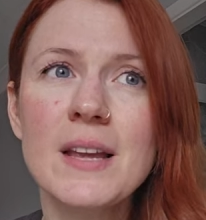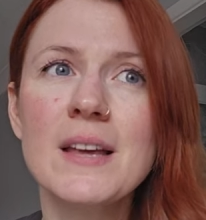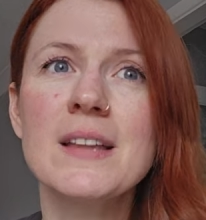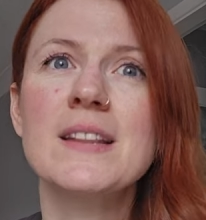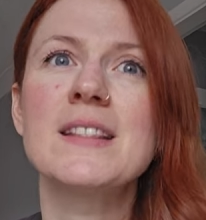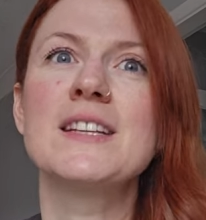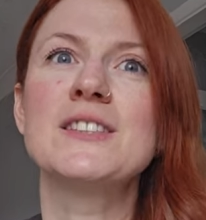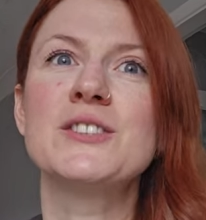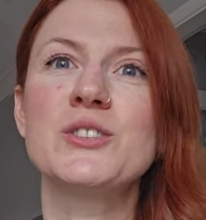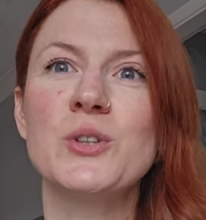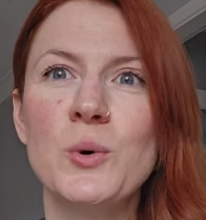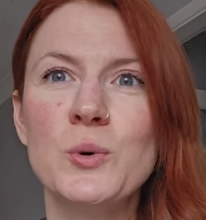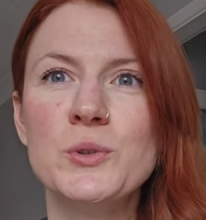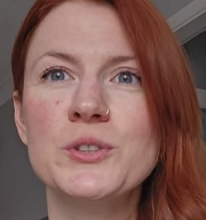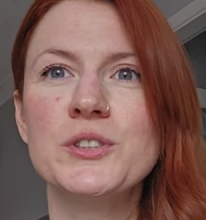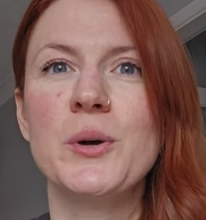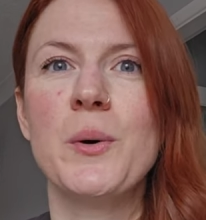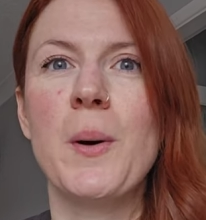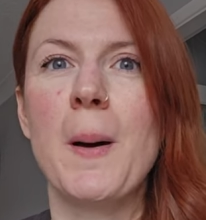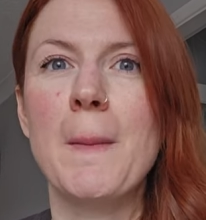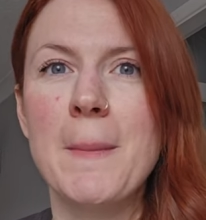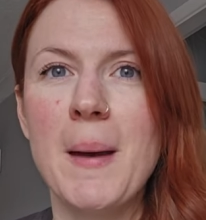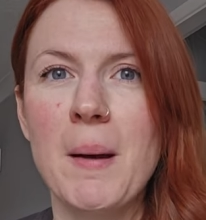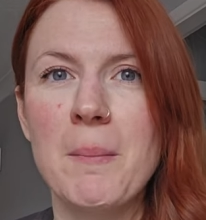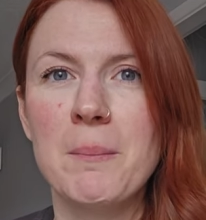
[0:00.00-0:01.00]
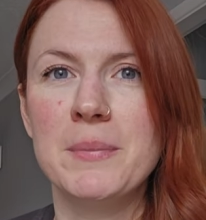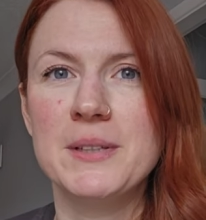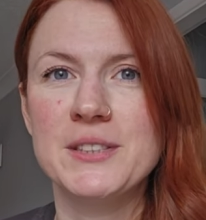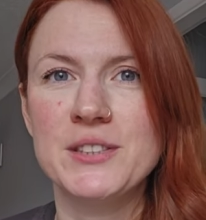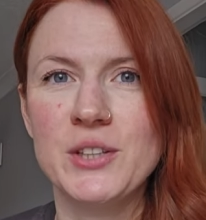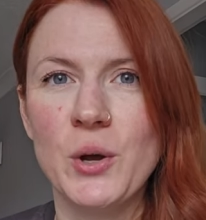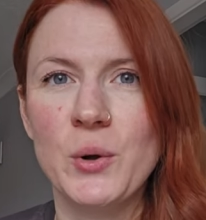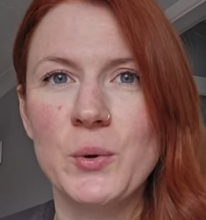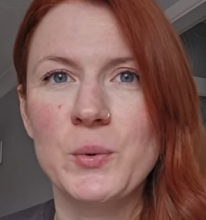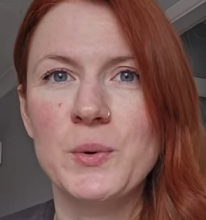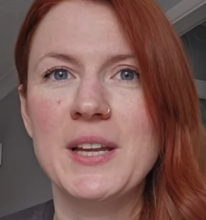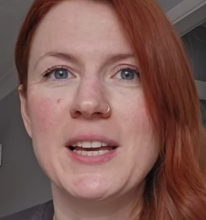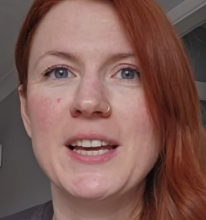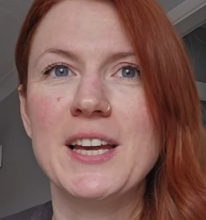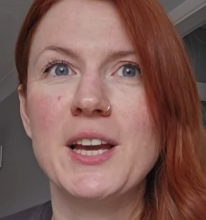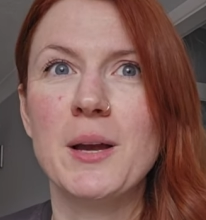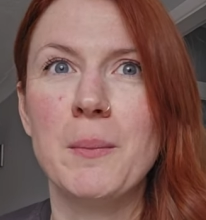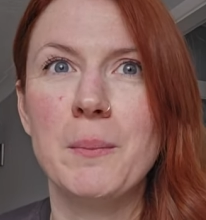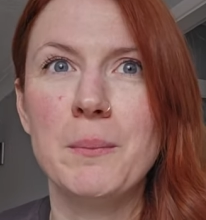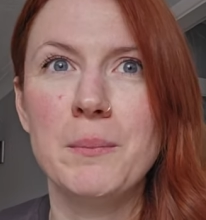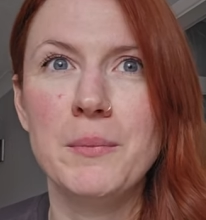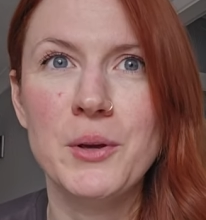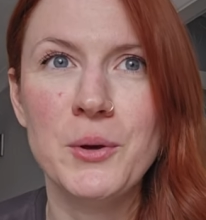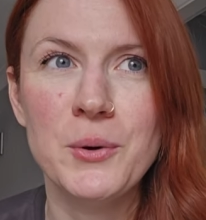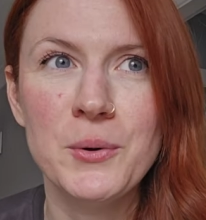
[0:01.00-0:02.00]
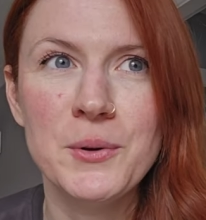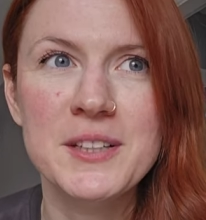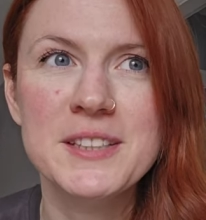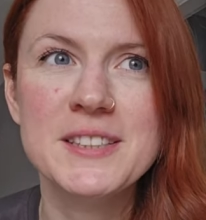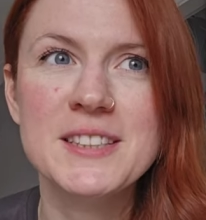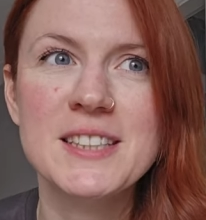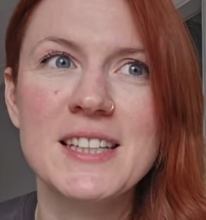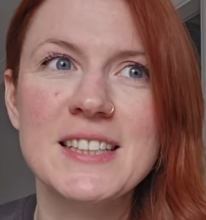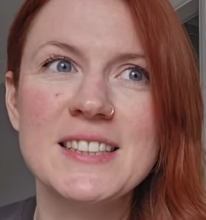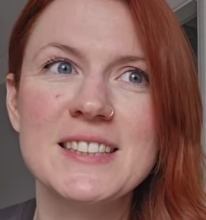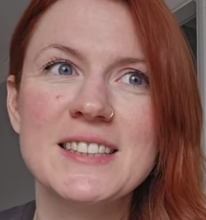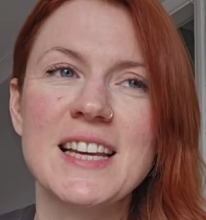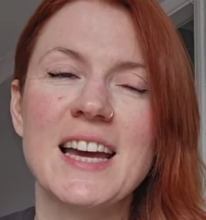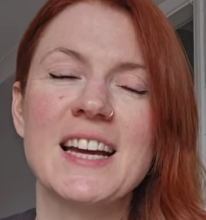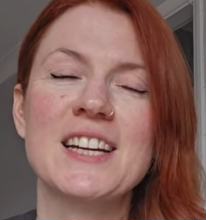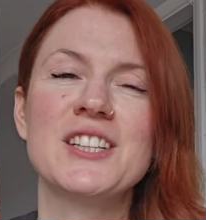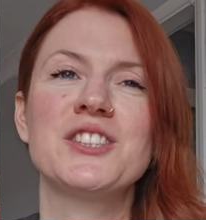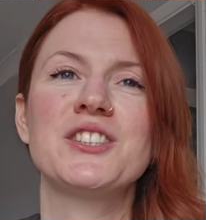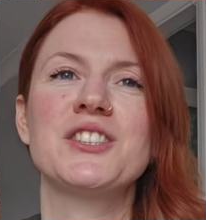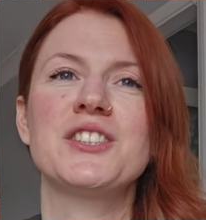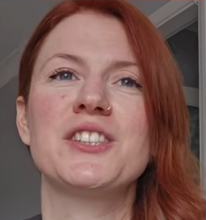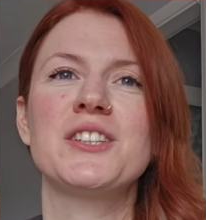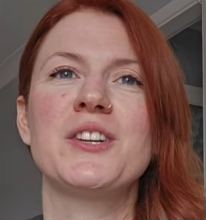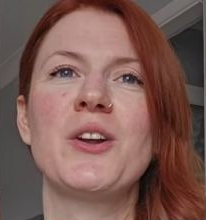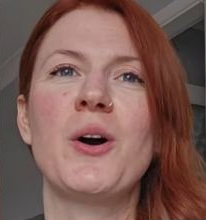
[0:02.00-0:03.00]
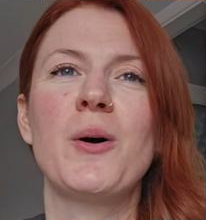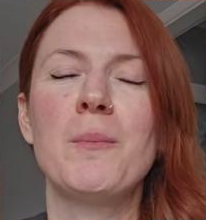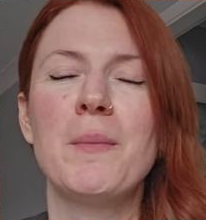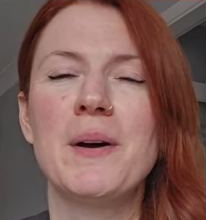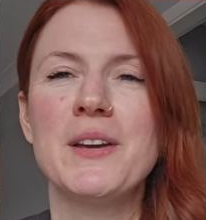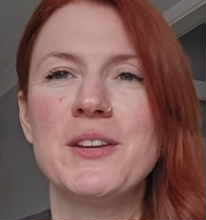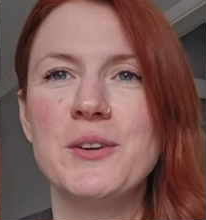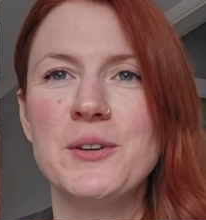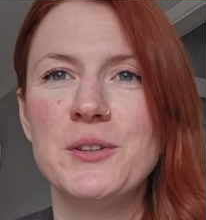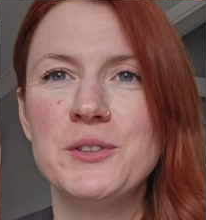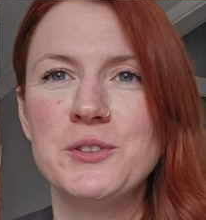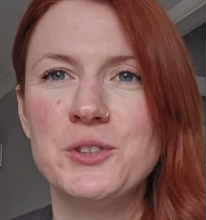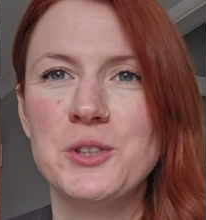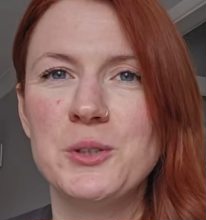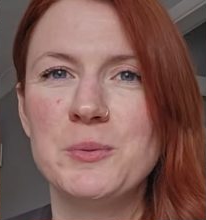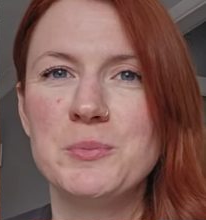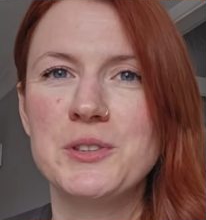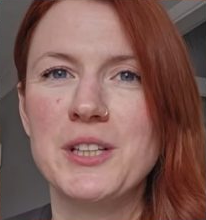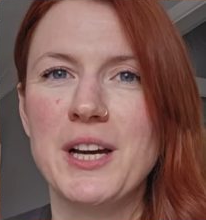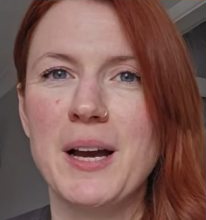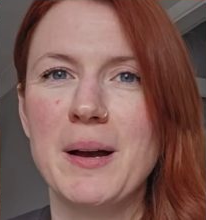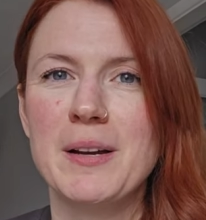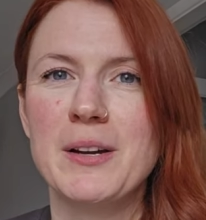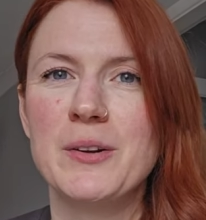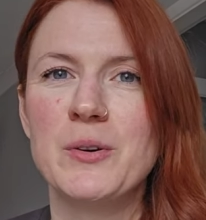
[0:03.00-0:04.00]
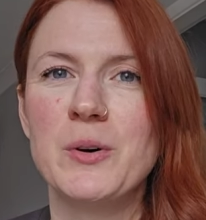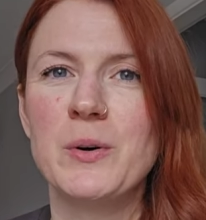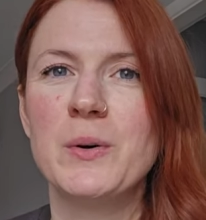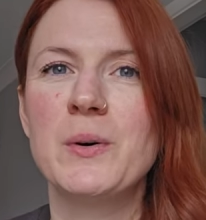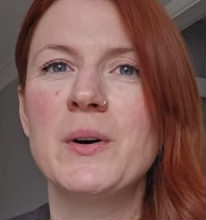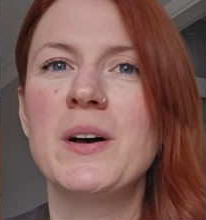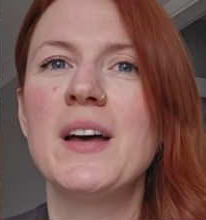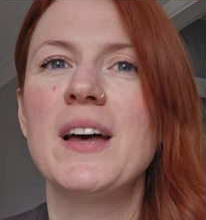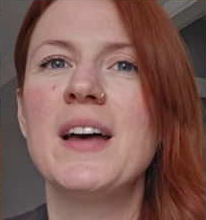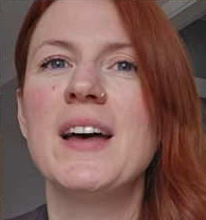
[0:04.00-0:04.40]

There's also a members only community section on my YouTube channel.